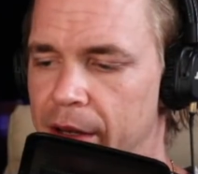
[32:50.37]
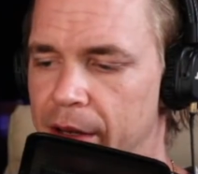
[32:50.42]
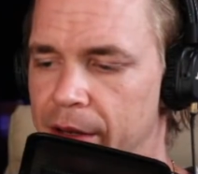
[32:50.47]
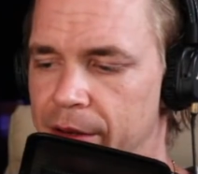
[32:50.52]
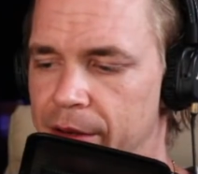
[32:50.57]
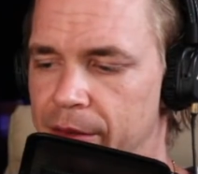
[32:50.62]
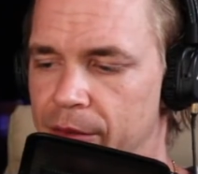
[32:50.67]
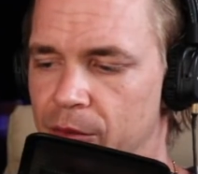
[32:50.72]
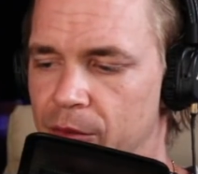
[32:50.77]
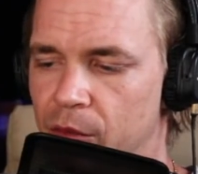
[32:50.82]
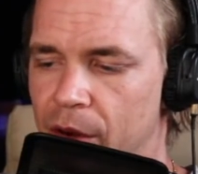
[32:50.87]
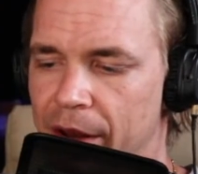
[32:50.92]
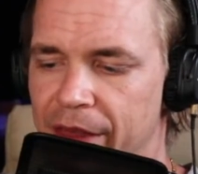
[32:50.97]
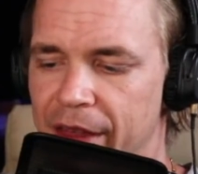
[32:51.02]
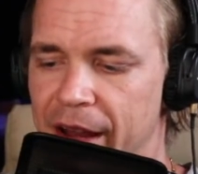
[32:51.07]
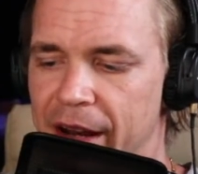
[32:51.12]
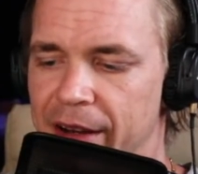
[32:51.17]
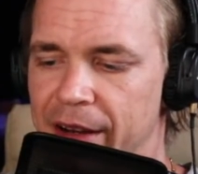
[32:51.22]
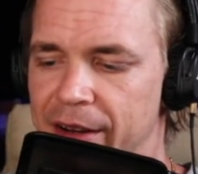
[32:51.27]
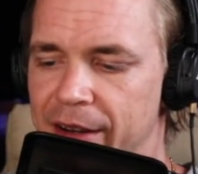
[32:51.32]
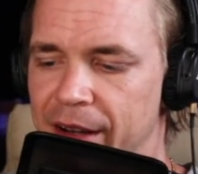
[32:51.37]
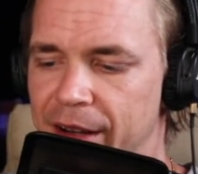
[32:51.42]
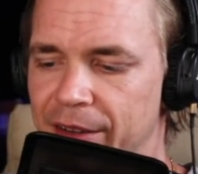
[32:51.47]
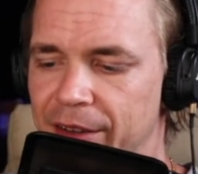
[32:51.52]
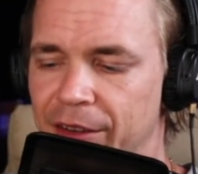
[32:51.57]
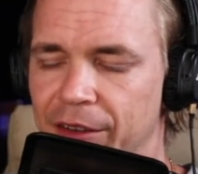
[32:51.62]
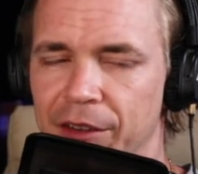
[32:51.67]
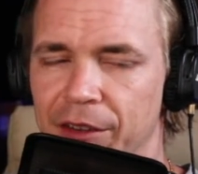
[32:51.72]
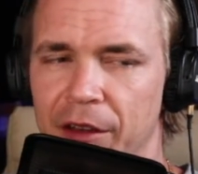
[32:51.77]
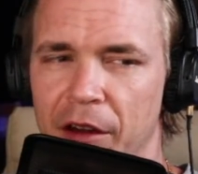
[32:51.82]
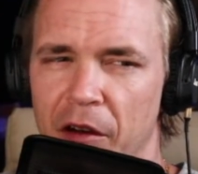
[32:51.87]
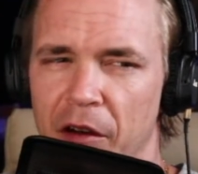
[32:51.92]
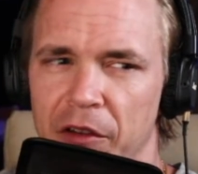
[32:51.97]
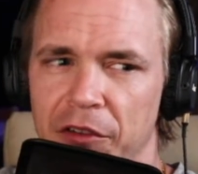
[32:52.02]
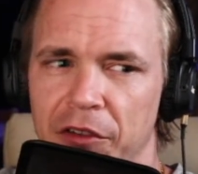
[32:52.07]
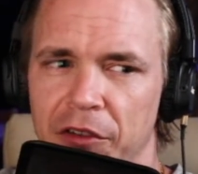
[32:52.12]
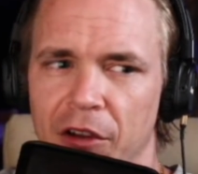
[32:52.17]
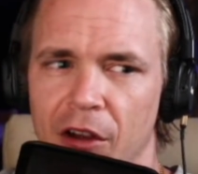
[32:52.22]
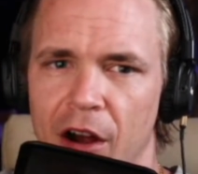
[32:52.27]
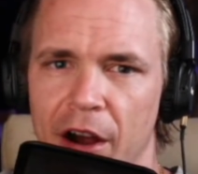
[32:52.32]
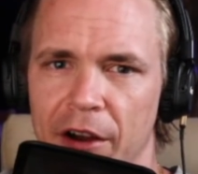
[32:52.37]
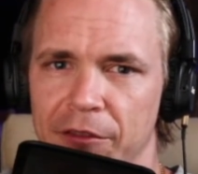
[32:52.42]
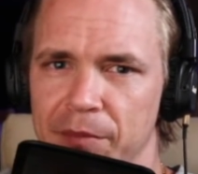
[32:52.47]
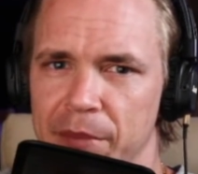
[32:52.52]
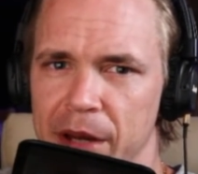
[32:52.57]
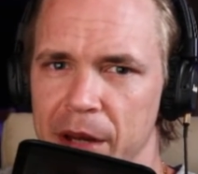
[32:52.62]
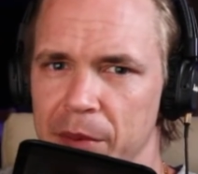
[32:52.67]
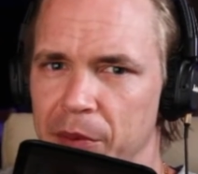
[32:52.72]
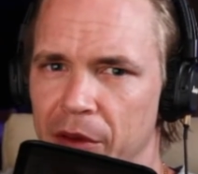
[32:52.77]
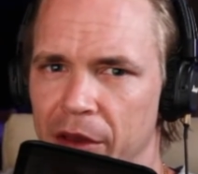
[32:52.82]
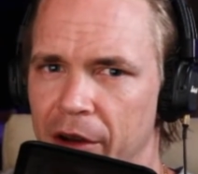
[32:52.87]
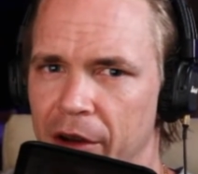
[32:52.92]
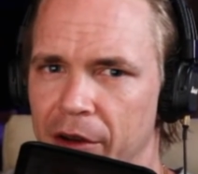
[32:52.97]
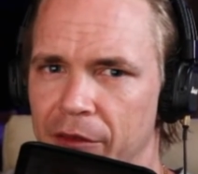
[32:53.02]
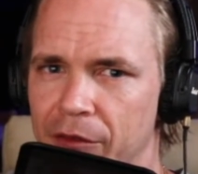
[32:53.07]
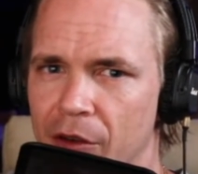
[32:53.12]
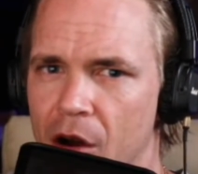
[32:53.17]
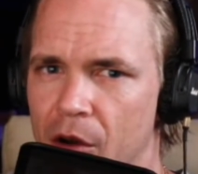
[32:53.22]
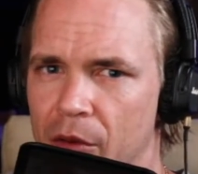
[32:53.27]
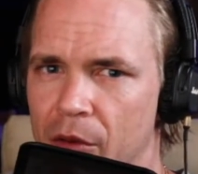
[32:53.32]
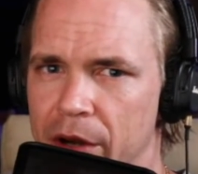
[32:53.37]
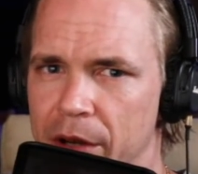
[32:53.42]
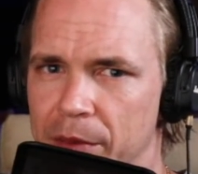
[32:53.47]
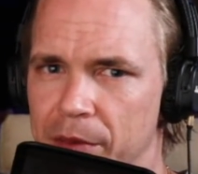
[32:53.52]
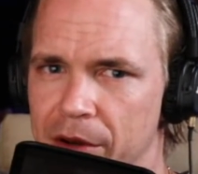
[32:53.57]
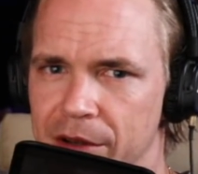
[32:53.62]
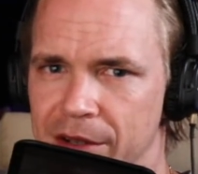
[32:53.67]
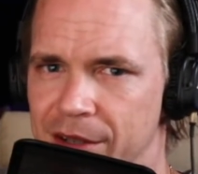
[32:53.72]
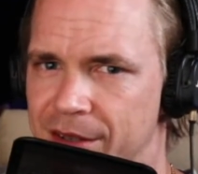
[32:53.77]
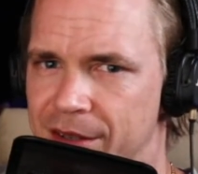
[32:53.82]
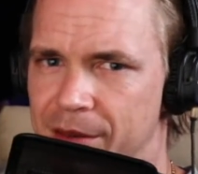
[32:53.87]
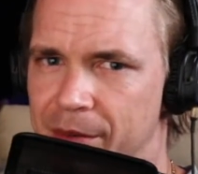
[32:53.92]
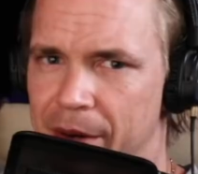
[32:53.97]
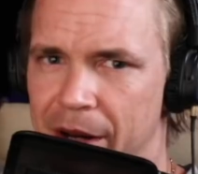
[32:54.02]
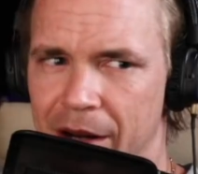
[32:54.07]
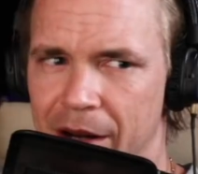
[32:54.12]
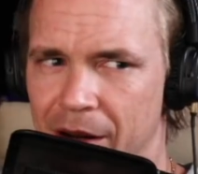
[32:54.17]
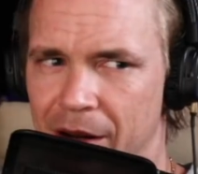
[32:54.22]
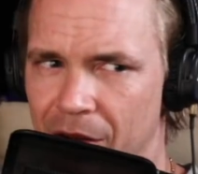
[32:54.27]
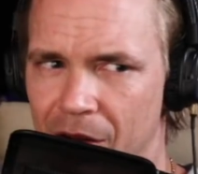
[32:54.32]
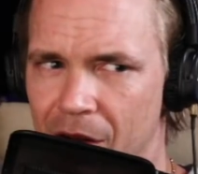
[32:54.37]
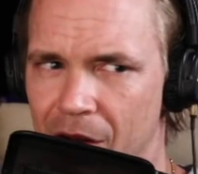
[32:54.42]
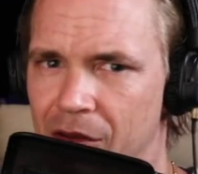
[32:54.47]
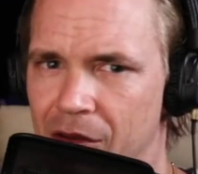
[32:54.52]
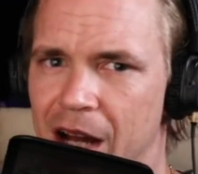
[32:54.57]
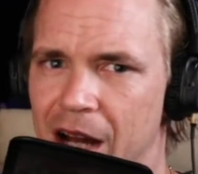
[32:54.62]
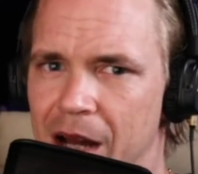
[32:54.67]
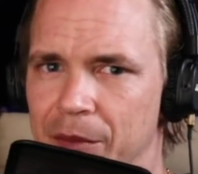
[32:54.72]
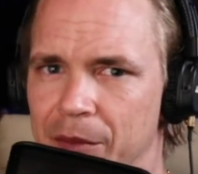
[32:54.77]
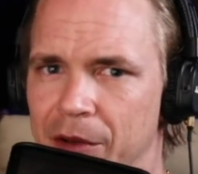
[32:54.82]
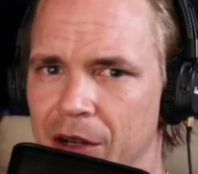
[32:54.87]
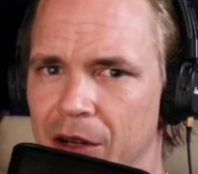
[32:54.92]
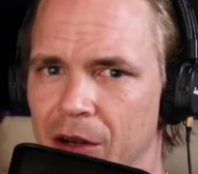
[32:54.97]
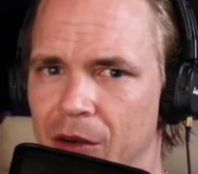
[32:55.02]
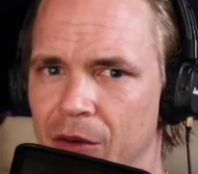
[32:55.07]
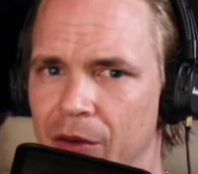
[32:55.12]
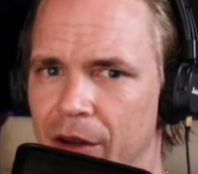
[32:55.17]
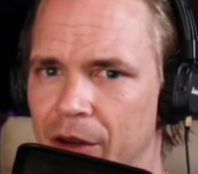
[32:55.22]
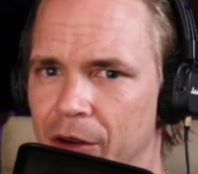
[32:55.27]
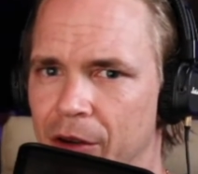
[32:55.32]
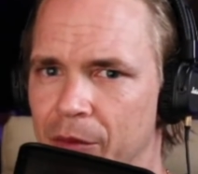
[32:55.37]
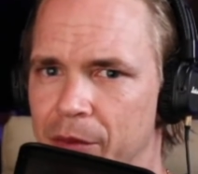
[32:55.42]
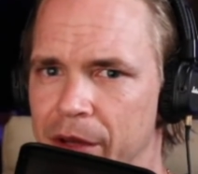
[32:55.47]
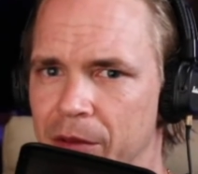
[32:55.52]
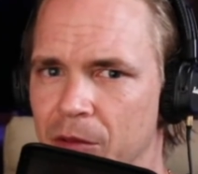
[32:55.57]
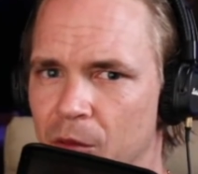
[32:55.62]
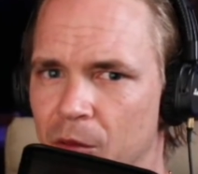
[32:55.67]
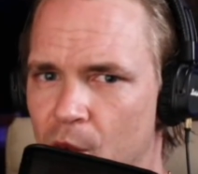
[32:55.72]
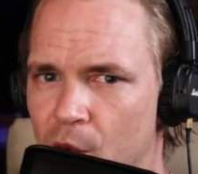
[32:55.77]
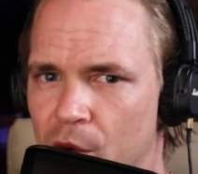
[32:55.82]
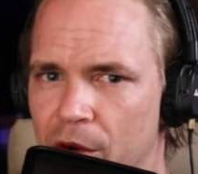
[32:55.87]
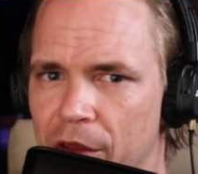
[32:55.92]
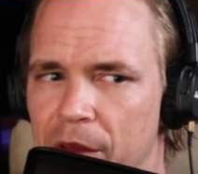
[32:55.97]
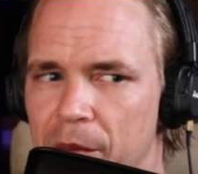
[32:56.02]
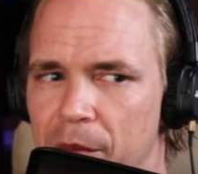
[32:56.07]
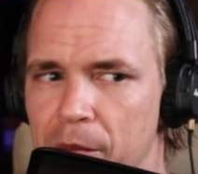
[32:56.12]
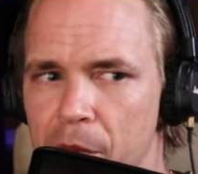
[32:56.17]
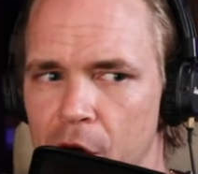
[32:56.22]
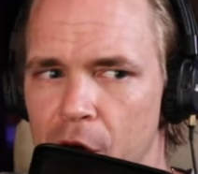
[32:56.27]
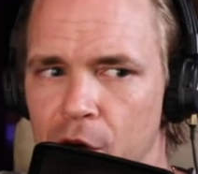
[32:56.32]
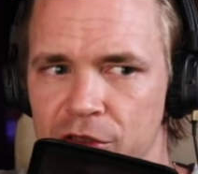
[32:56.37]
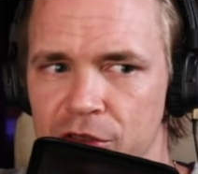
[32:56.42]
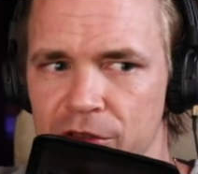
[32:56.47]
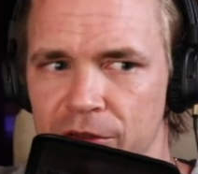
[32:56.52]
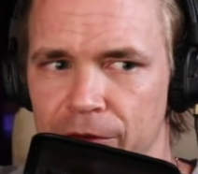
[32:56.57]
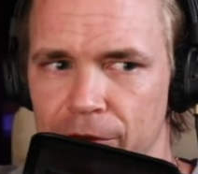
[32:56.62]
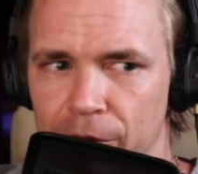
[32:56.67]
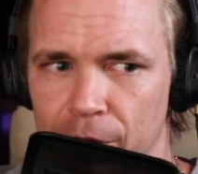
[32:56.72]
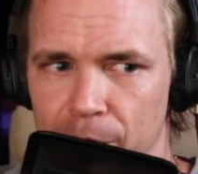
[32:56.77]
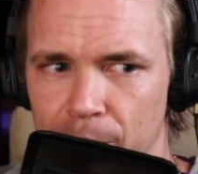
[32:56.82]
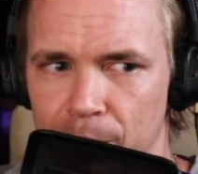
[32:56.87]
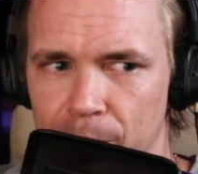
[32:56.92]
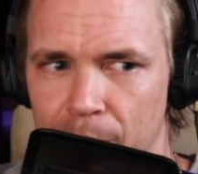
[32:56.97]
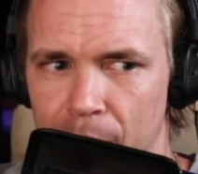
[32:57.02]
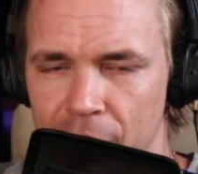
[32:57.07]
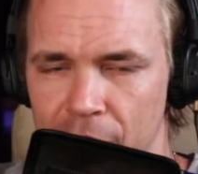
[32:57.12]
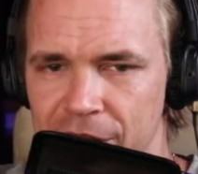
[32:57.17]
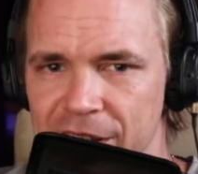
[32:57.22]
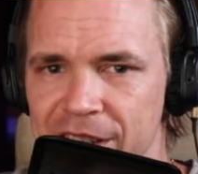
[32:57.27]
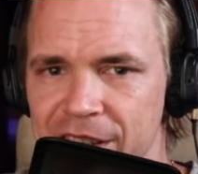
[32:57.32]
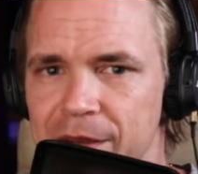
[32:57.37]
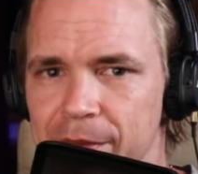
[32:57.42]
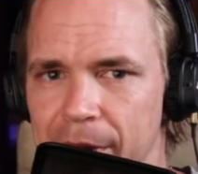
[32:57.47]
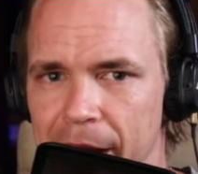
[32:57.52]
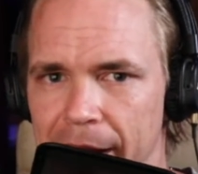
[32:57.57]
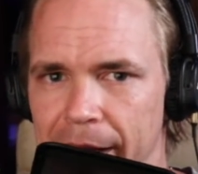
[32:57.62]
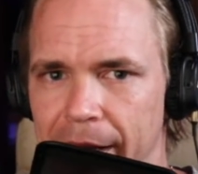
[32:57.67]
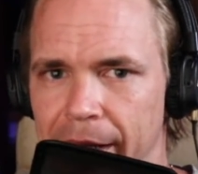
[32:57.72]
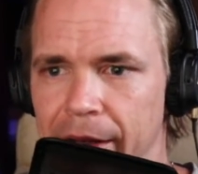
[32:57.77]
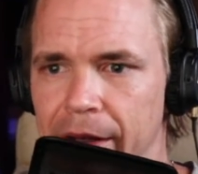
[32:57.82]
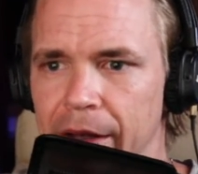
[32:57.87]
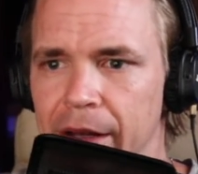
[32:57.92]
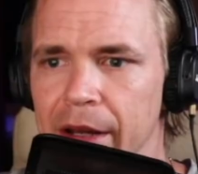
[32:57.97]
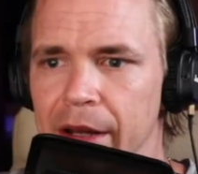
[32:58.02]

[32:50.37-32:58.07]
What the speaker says: what Theta does is there's a lot of people that have already participated a long time ago that are being rewarded the most for participating.